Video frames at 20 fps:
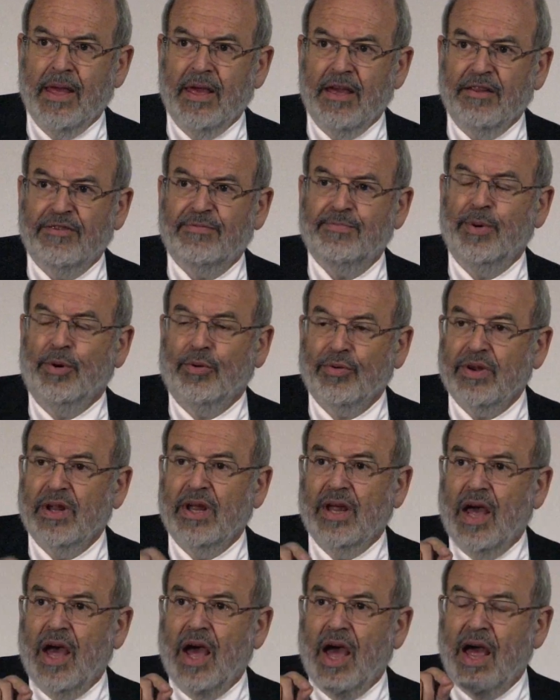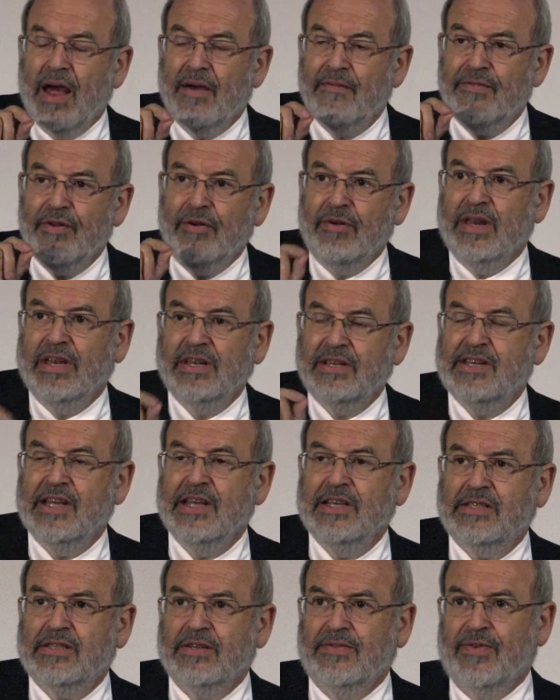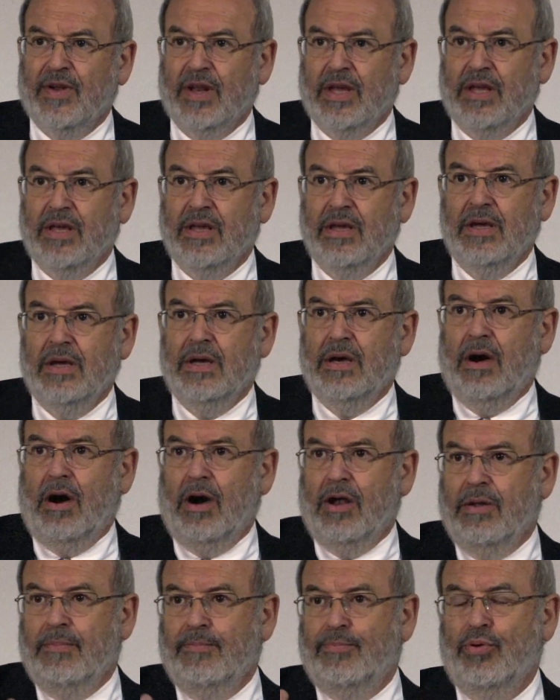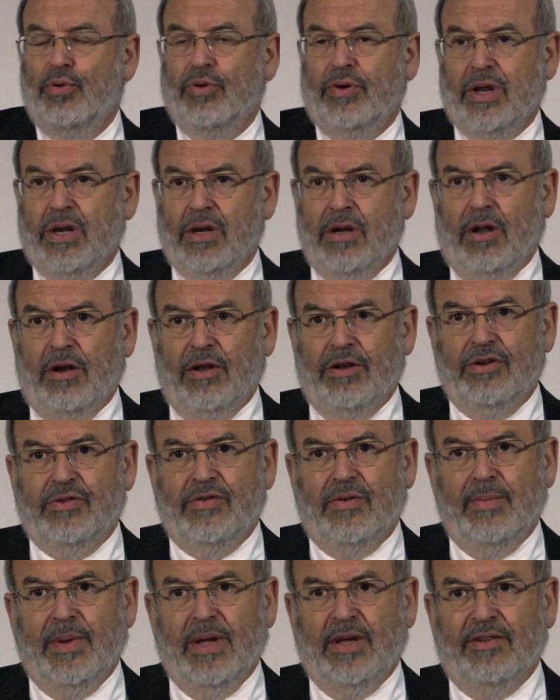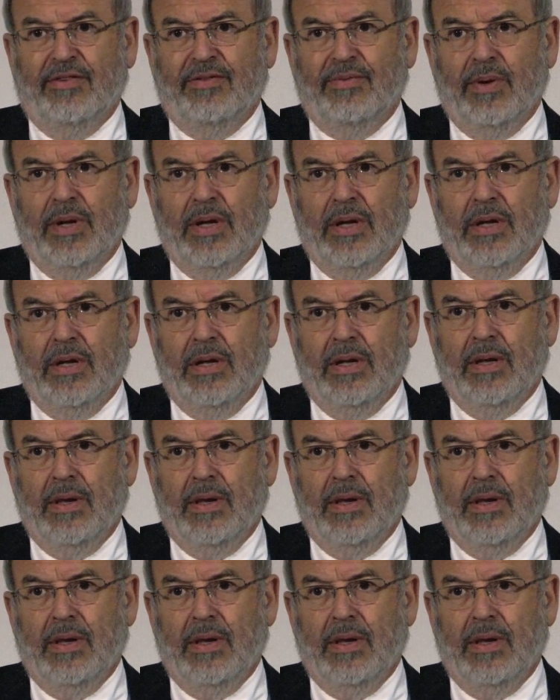is built very intensively on importing knowledge from elsewhere.